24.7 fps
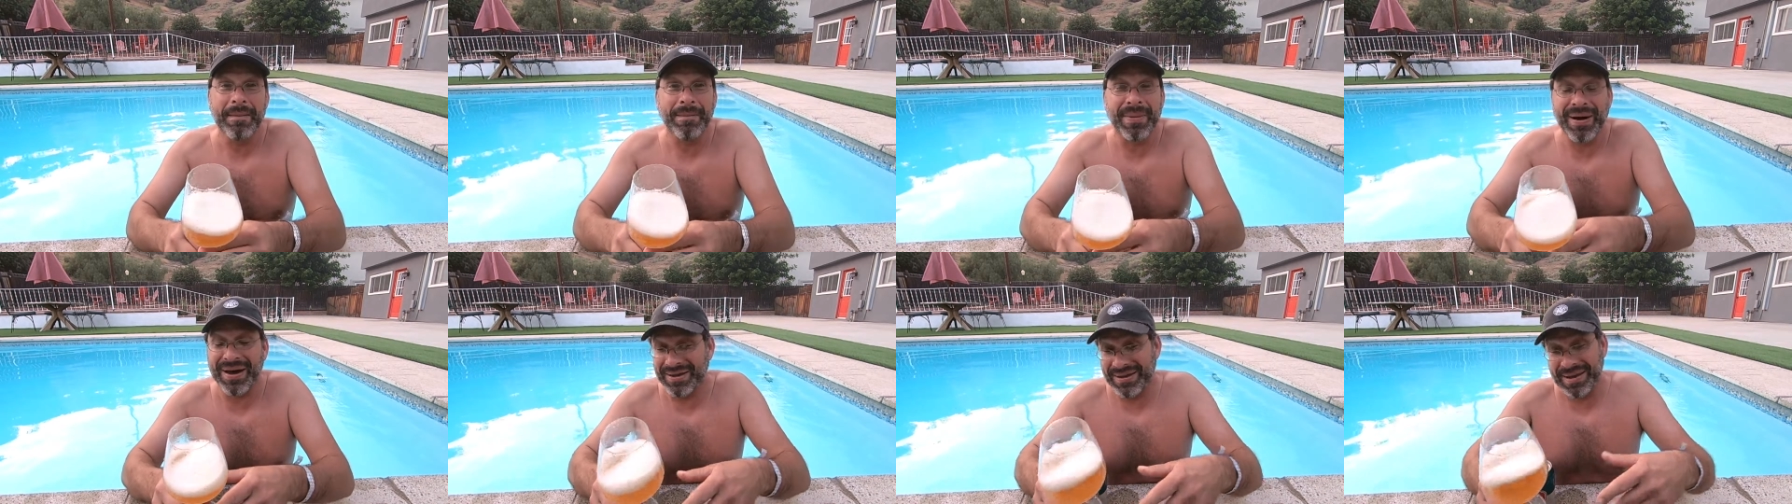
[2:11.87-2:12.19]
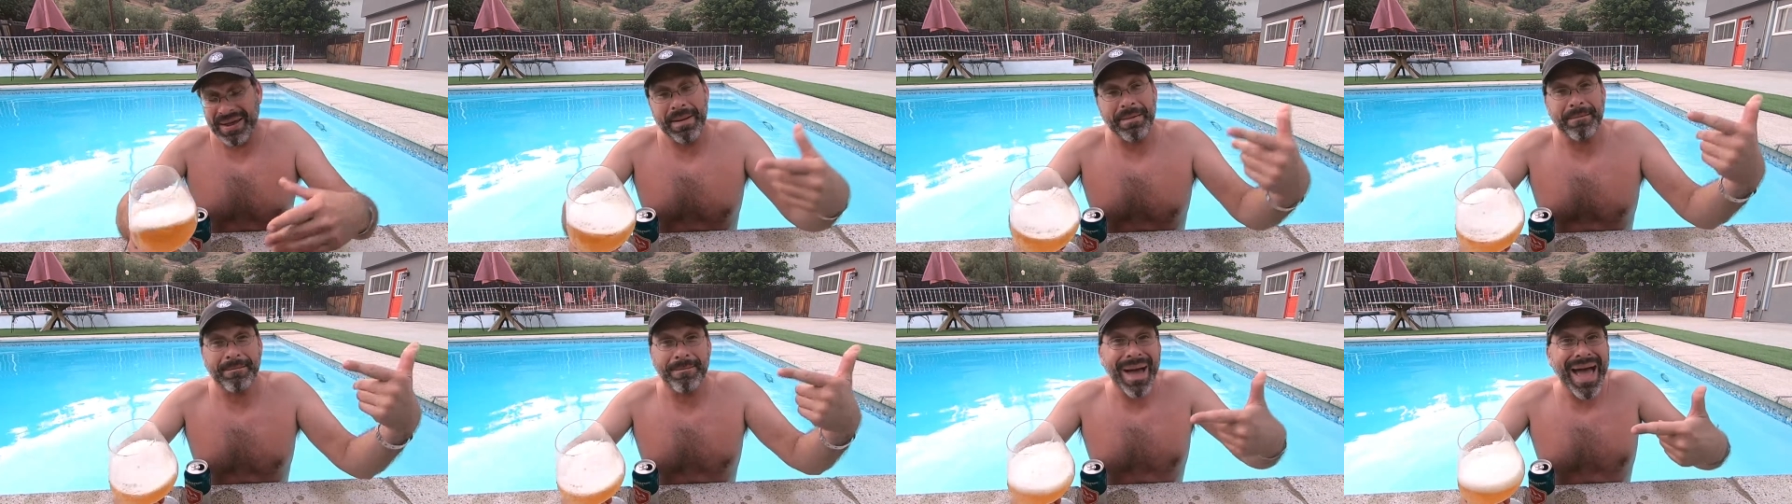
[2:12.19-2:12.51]
But
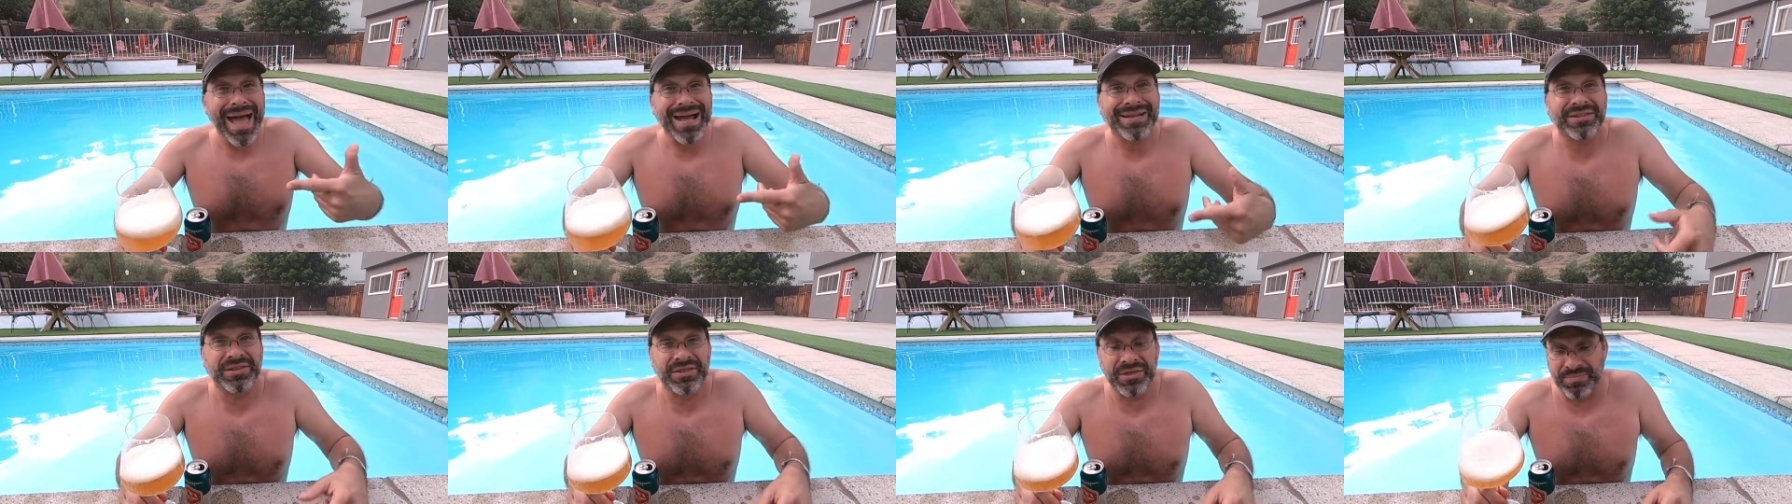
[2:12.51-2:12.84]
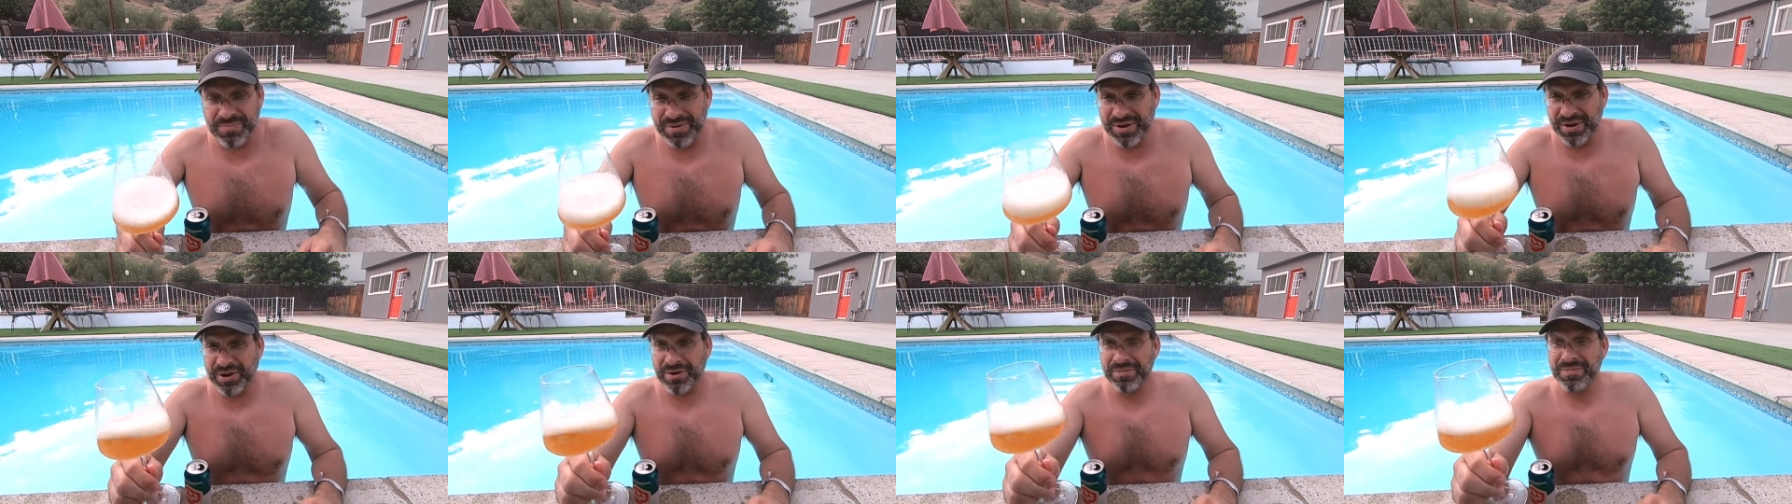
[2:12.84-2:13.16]
back to the
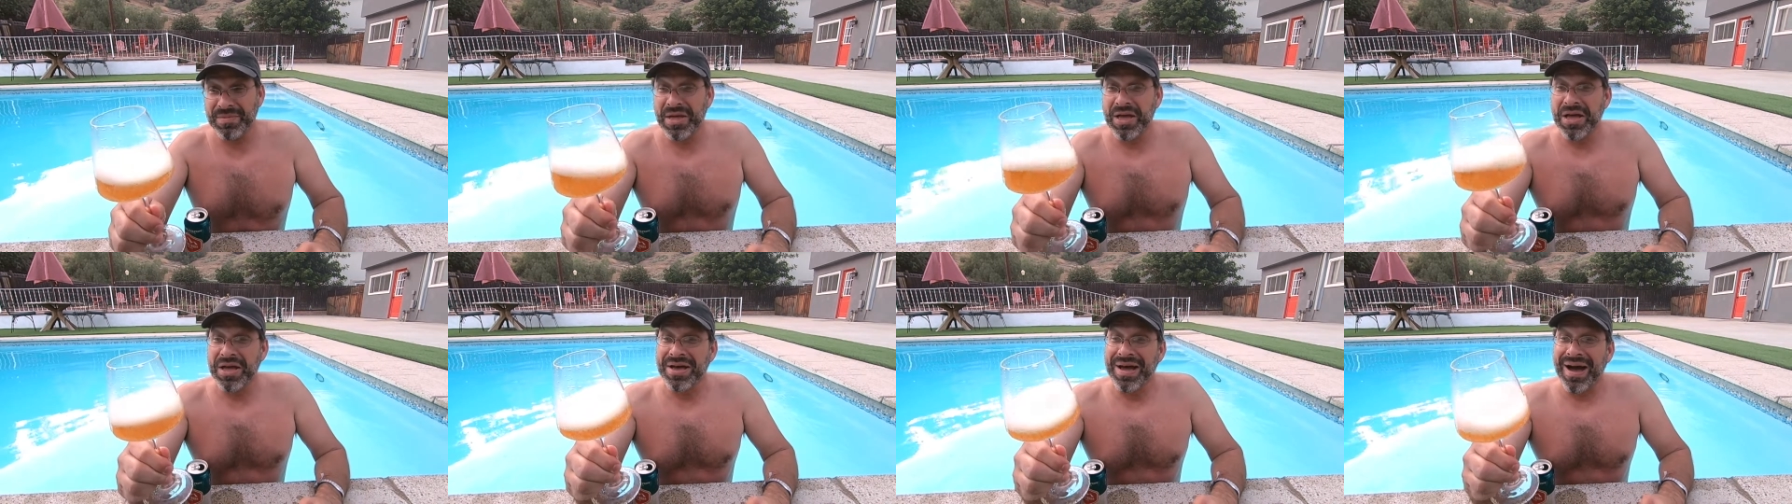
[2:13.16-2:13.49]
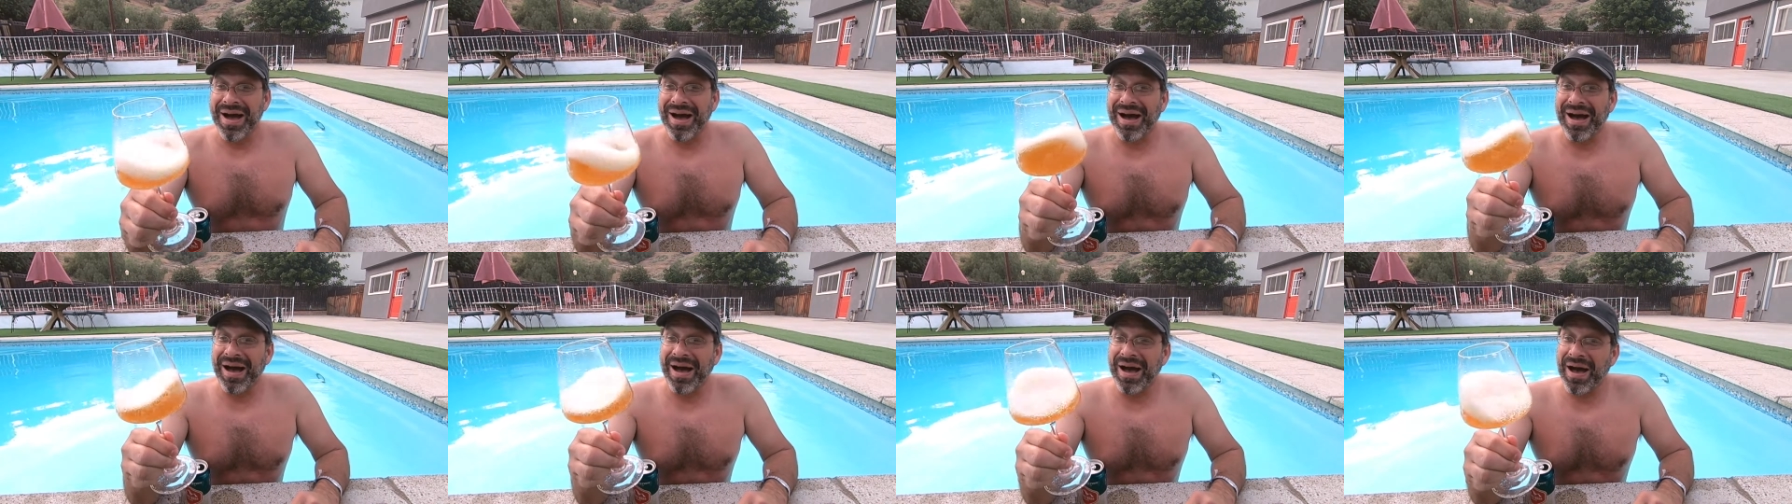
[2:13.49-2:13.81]
beer.
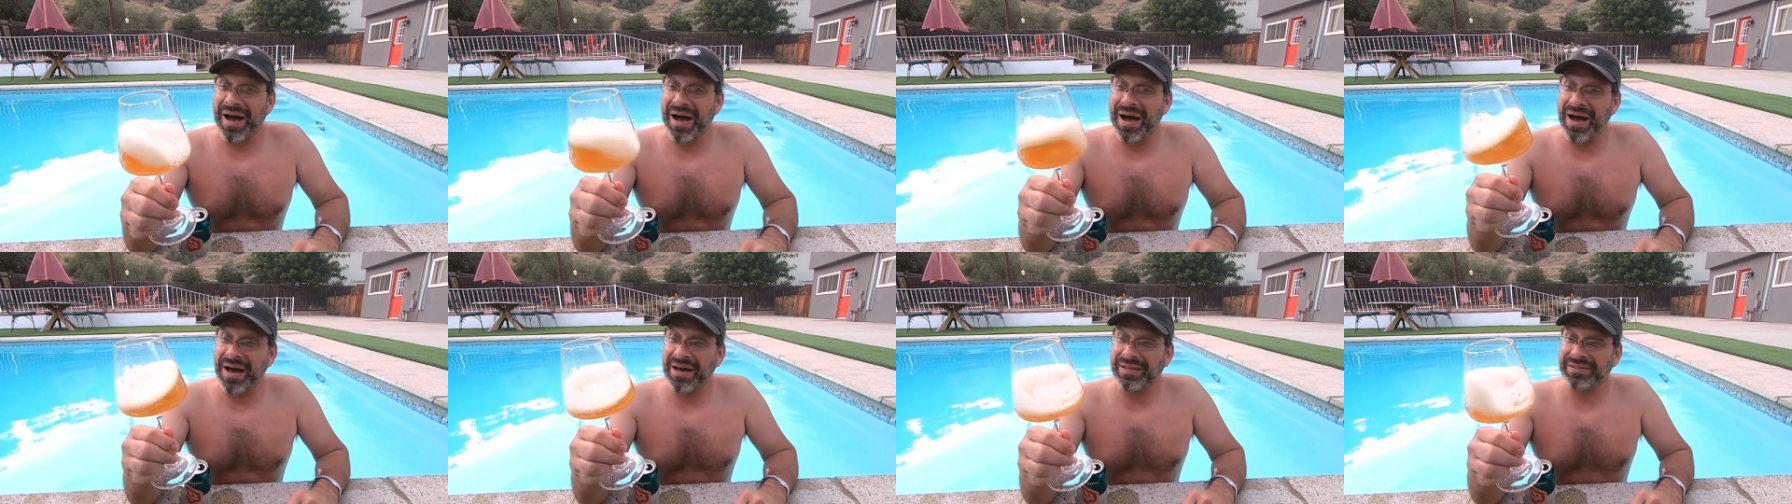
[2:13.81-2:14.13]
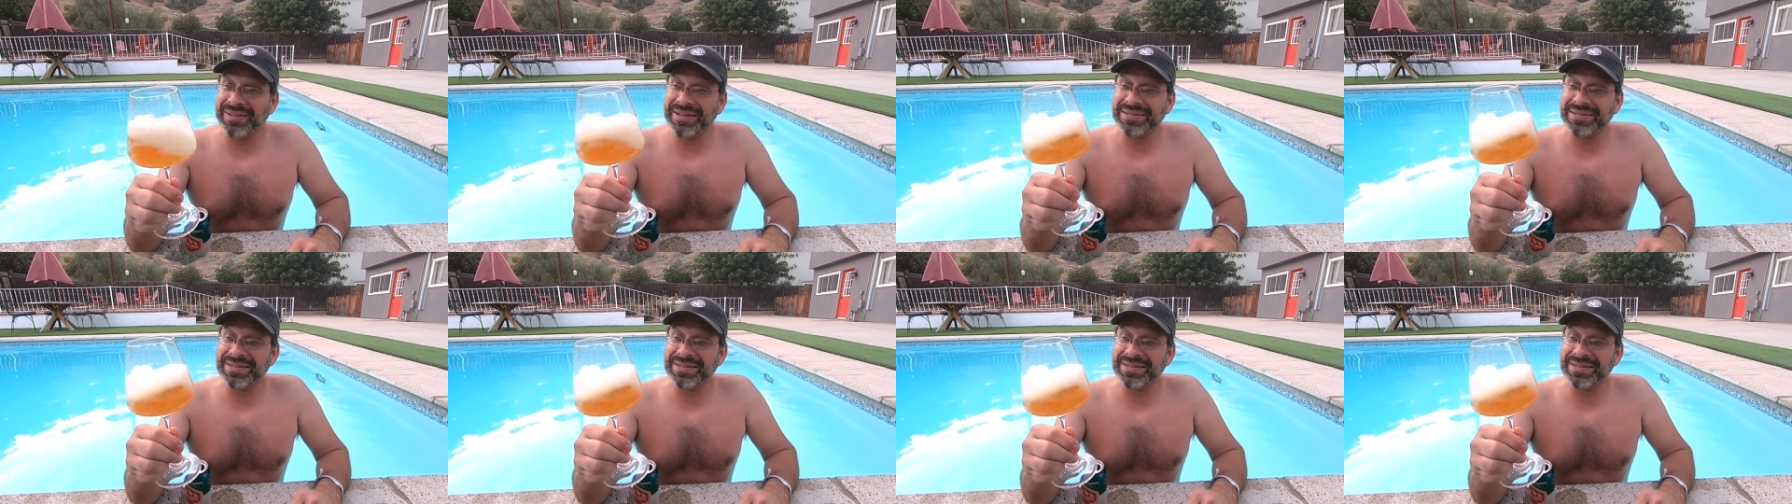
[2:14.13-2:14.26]
Uh,